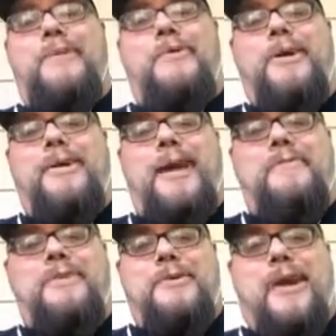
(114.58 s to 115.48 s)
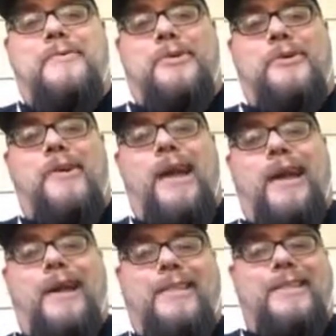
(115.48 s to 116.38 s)
wanted, after
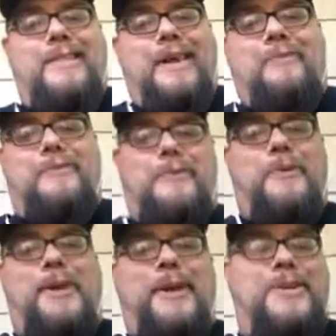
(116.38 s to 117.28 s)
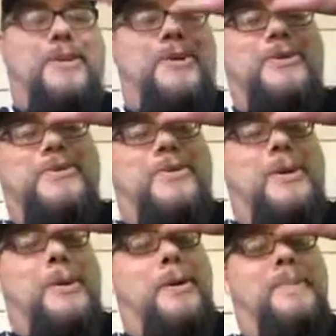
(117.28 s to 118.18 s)
haranguing the thief for wanting the
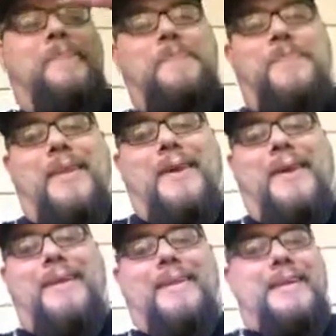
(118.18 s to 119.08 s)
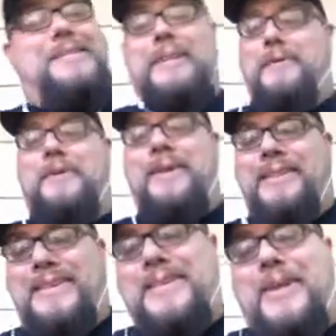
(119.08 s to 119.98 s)
longsword, they suddenly wanted
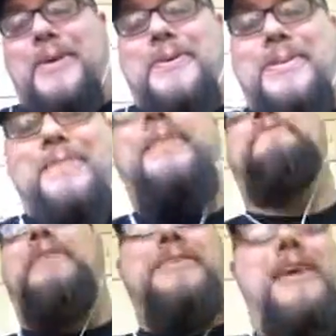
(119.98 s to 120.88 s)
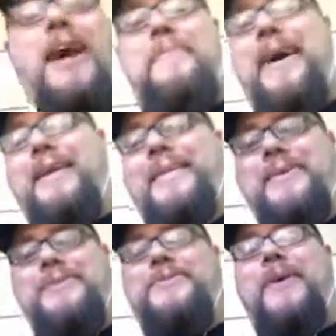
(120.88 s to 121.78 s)
these cloaks. And they found a top hat in
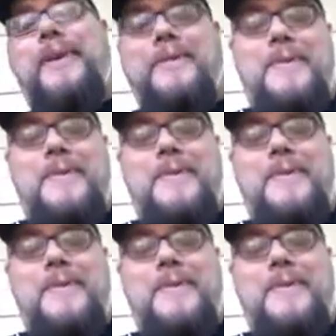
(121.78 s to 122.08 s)
there as well.